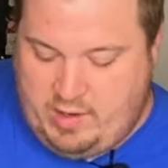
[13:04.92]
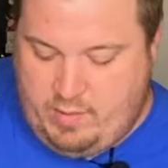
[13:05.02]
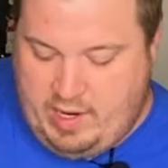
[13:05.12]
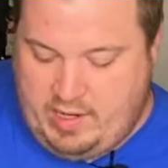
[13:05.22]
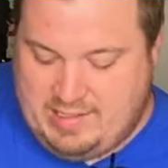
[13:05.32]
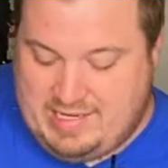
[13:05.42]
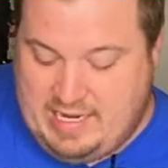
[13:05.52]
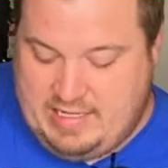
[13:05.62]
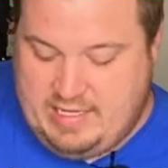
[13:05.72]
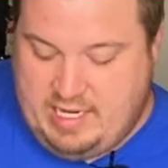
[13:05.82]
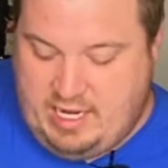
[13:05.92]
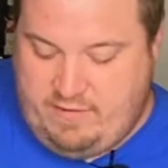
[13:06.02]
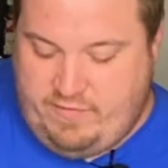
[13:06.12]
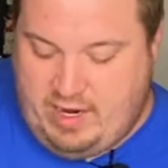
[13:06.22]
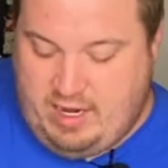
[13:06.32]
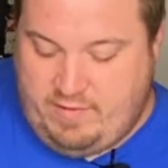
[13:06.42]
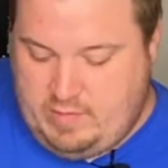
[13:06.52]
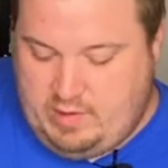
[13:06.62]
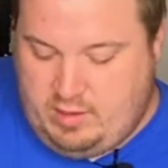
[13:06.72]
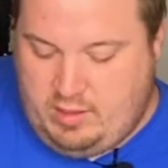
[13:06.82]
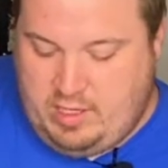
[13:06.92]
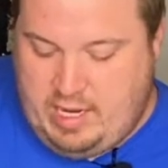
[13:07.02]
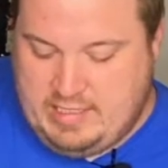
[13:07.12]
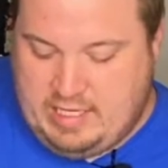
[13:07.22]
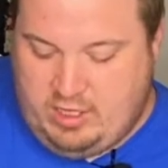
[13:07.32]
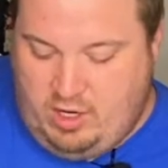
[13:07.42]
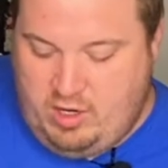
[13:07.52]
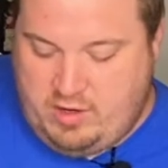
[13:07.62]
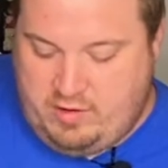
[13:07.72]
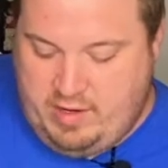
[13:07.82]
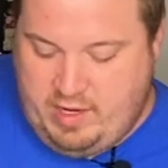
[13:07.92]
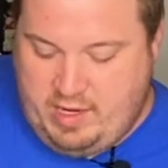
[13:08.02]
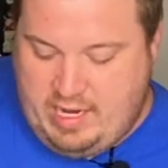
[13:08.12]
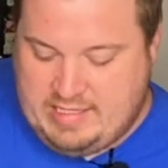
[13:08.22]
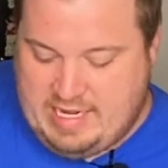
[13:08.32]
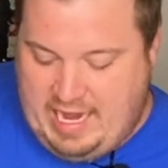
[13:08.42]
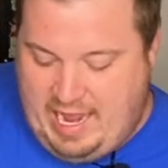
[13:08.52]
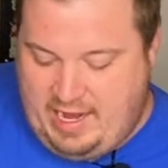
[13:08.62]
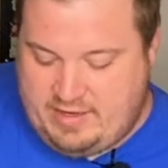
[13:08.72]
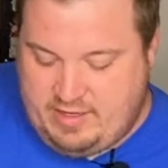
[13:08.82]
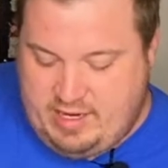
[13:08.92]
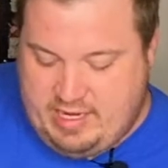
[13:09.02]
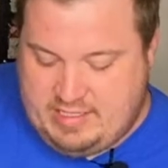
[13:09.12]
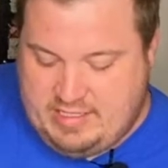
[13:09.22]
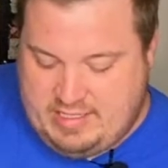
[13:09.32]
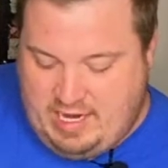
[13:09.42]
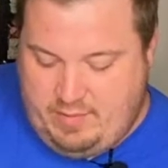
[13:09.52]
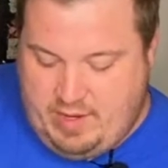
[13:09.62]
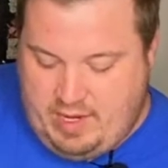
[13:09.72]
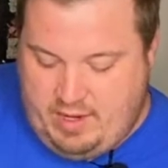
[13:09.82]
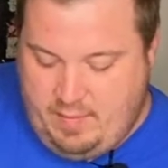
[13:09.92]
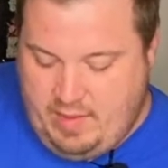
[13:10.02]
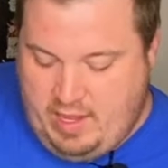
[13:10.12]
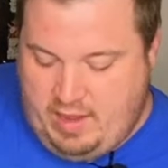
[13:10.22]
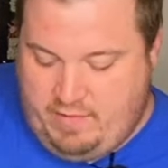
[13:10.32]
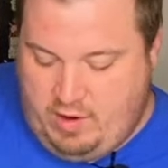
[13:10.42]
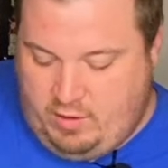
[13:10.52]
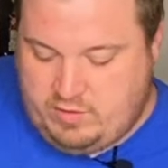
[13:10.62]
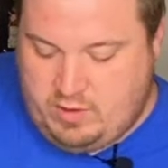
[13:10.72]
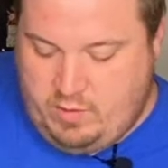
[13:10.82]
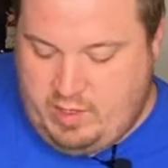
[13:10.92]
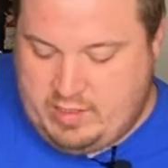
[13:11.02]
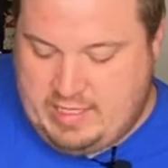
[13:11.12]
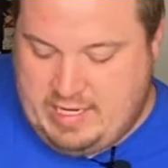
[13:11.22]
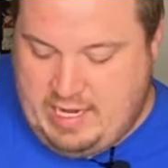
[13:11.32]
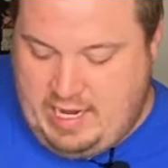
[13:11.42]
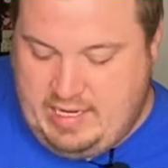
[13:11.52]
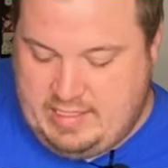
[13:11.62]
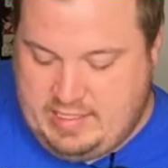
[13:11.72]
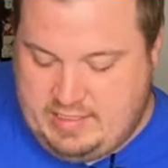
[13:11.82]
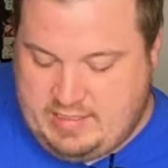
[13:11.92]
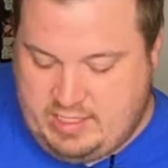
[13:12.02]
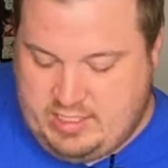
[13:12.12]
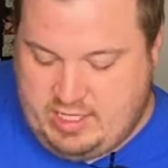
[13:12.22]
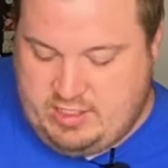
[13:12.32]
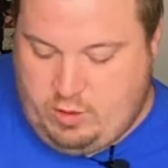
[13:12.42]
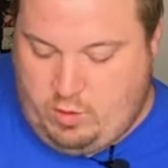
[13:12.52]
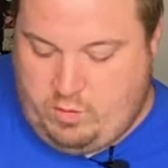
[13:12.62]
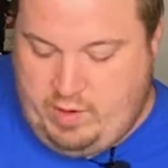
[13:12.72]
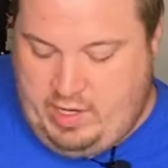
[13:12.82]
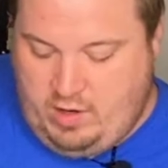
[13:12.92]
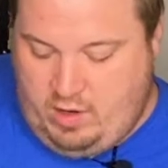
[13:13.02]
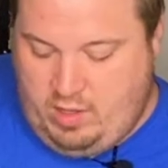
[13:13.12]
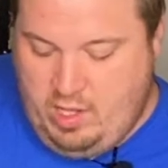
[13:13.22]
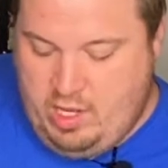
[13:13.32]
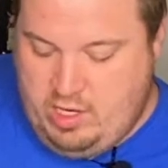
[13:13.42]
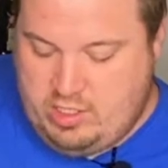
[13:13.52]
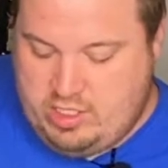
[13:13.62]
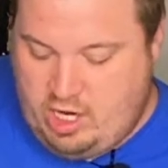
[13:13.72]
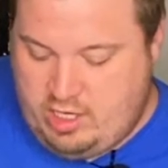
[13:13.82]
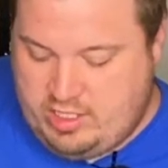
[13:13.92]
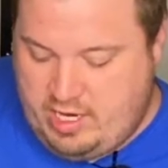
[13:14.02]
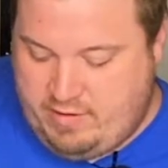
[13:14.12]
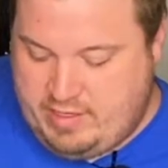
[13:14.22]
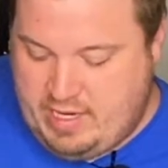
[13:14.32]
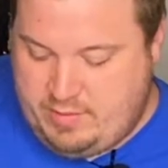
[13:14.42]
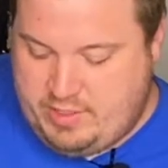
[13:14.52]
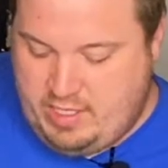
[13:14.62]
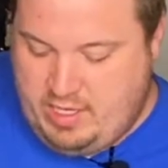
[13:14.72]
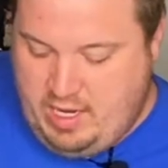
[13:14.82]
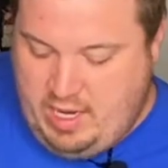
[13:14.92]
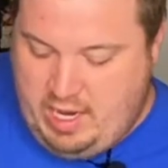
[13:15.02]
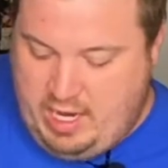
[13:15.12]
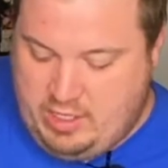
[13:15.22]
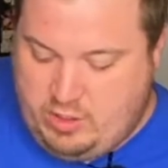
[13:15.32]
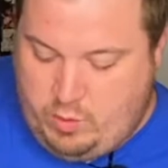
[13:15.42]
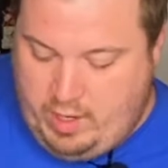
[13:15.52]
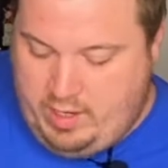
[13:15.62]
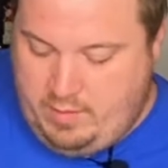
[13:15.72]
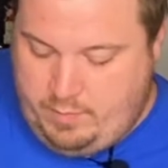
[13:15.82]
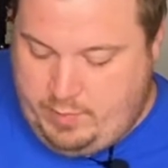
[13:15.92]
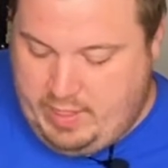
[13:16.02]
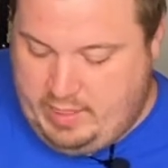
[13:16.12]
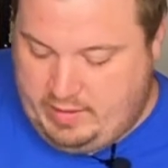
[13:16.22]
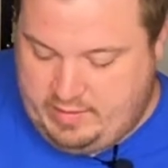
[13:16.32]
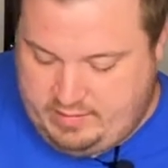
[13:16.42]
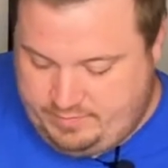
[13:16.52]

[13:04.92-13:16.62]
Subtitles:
Myers in 1995. Lerner has a long career as an actor and a stuntman, having also worked in 90s hits such as Total Recall, Shawshank Redemption, and Twin Peaks.